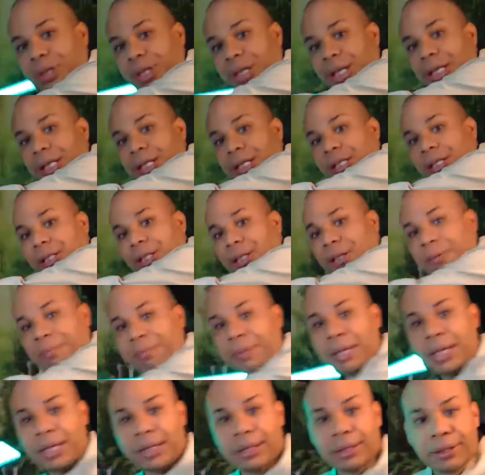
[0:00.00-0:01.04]
and then you come
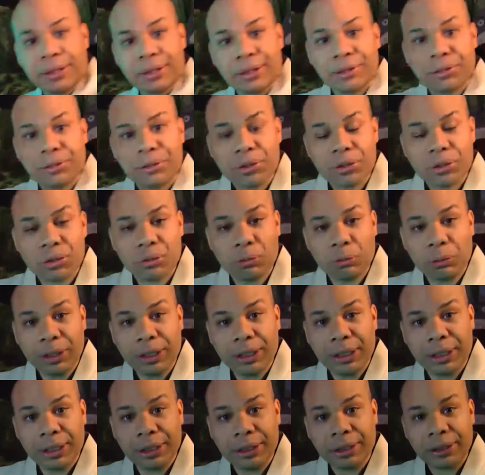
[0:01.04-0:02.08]
back
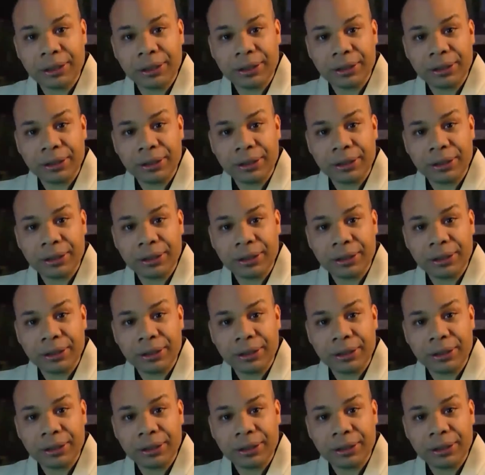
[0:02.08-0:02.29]
swinging,